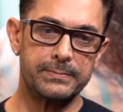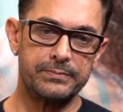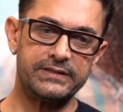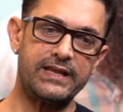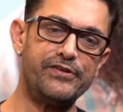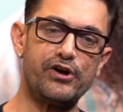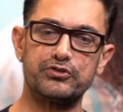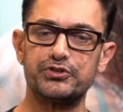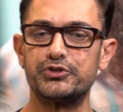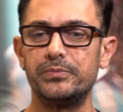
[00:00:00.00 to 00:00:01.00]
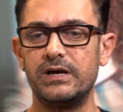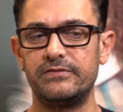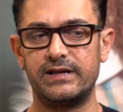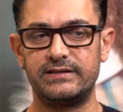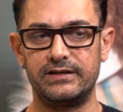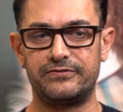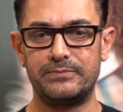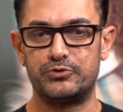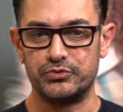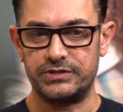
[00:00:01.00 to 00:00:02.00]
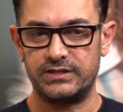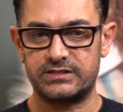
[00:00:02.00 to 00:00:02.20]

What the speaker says: But then we also should be aware that if I'm choosing the